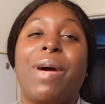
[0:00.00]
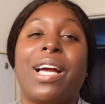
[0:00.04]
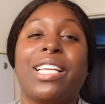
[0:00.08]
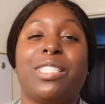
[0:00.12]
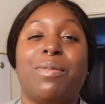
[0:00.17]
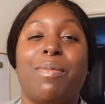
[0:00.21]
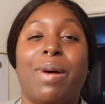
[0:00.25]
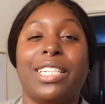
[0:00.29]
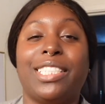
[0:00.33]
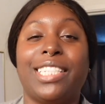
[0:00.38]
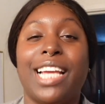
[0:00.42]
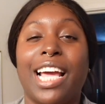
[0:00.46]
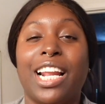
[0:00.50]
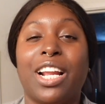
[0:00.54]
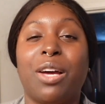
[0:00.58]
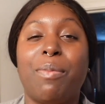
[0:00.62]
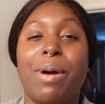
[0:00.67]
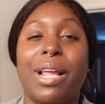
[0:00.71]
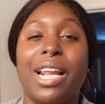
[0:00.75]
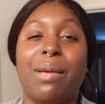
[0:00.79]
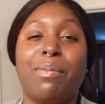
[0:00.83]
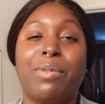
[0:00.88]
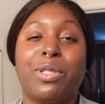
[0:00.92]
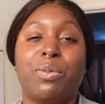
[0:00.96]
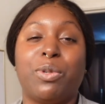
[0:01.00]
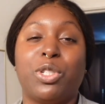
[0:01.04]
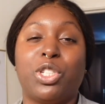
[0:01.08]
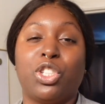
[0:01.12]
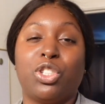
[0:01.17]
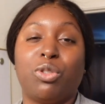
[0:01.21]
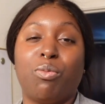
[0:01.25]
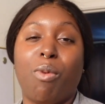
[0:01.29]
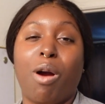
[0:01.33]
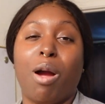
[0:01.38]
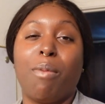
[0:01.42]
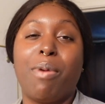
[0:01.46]
back to my channel. My name is
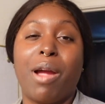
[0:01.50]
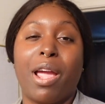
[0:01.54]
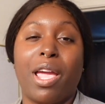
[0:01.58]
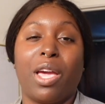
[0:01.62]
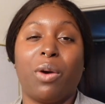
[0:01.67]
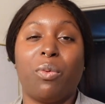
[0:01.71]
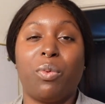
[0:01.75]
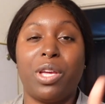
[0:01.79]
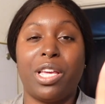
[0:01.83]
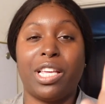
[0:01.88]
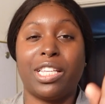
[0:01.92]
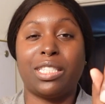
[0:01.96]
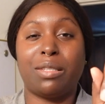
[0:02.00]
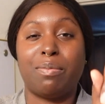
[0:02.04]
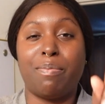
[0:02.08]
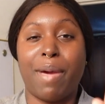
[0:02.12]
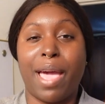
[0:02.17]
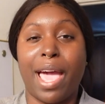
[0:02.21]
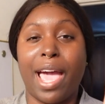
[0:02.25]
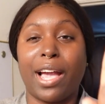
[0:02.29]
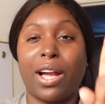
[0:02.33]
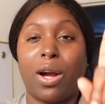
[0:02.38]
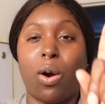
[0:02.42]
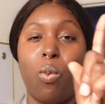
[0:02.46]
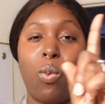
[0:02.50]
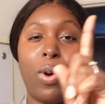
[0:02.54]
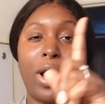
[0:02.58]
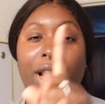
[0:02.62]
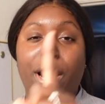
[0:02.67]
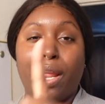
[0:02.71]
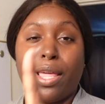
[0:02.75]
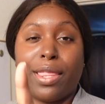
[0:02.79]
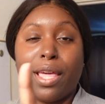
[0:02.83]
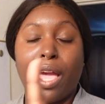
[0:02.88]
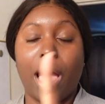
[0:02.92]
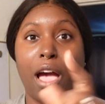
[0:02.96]
Patricia Marbray and we is back with
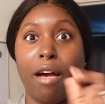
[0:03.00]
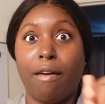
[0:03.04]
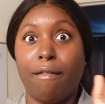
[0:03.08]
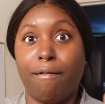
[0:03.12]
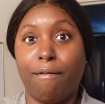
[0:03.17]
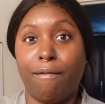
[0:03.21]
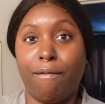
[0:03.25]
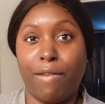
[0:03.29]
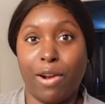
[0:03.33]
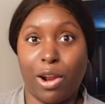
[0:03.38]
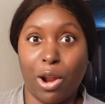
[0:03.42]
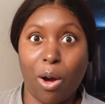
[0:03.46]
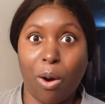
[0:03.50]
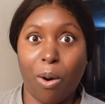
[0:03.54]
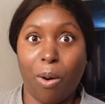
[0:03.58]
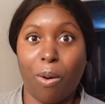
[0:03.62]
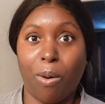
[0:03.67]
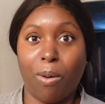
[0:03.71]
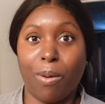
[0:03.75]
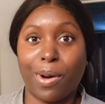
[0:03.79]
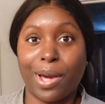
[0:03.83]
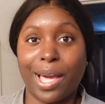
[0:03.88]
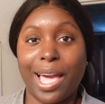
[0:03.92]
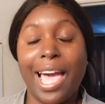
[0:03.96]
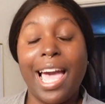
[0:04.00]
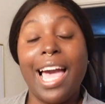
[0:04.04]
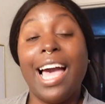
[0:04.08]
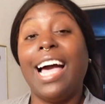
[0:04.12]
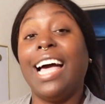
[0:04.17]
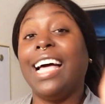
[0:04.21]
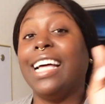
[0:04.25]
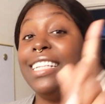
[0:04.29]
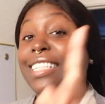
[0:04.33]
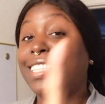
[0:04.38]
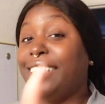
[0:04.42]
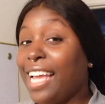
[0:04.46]
another vlog,
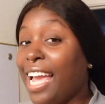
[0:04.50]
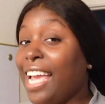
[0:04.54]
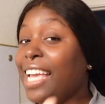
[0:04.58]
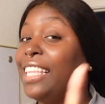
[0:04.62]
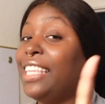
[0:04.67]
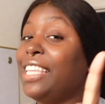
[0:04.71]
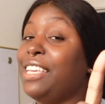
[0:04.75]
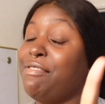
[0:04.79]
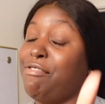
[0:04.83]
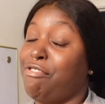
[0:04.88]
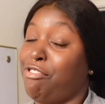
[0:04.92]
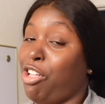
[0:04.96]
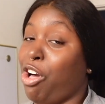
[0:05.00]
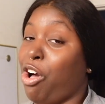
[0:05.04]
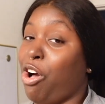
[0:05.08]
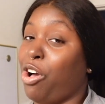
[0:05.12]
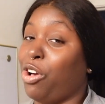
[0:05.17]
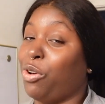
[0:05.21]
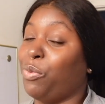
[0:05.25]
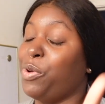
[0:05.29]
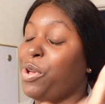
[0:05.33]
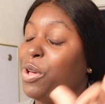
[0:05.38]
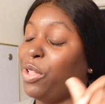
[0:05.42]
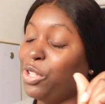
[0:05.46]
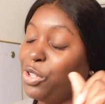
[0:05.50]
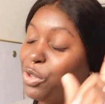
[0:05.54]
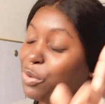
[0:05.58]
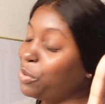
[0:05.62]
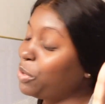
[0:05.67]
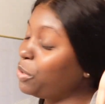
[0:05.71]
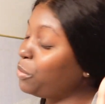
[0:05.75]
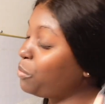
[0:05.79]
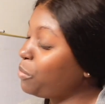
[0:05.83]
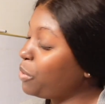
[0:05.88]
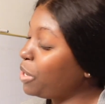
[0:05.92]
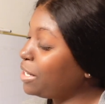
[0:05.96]
a daily vlog. We only doing
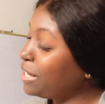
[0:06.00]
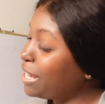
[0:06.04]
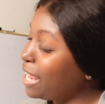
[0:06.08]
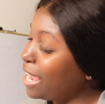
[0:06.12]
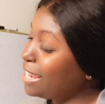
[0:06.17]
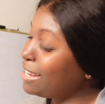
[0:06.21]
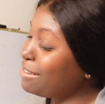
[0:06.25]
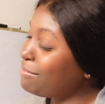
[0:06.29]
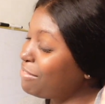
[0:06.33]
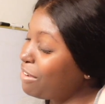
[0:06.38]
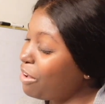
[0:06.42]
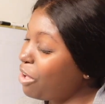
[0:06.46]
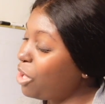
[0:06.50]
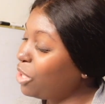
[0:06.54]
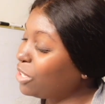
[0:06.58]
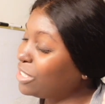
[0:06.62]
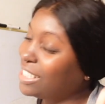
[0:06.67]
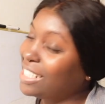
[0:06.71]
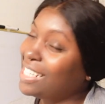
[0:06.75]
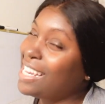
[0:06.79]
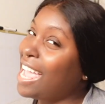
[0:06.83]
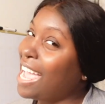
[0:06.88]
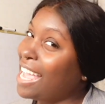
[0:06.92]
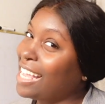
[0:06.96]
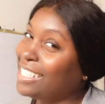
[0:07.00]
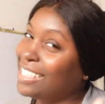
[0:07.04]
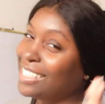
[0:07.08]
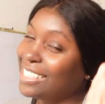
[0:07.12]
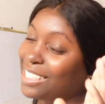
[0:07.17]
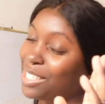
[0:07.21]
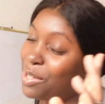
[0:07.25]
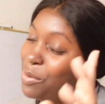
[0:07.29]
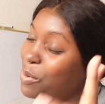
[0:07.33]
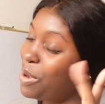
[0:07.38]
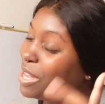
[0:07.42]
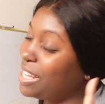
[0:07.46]
a one day vlog today,
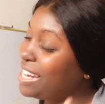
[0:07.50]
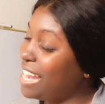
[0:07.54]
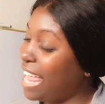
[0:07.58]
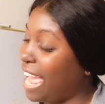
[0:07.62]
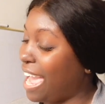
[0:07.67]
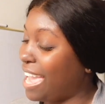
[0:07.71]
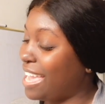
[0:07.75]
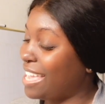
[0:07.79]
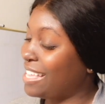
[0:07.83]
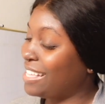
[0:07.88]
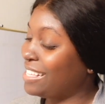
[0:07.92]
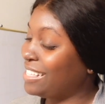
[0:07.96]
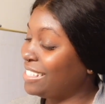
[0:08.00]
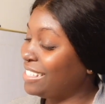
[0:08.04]
just a one day.